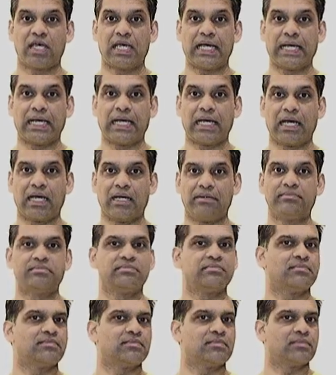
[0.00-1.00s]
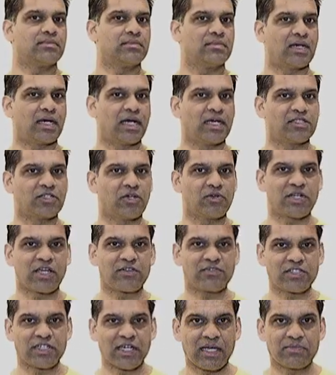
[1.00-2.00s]
I don't have
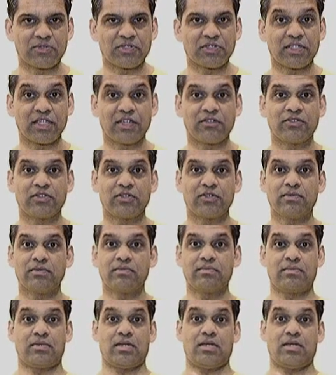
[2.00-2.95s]
time to give you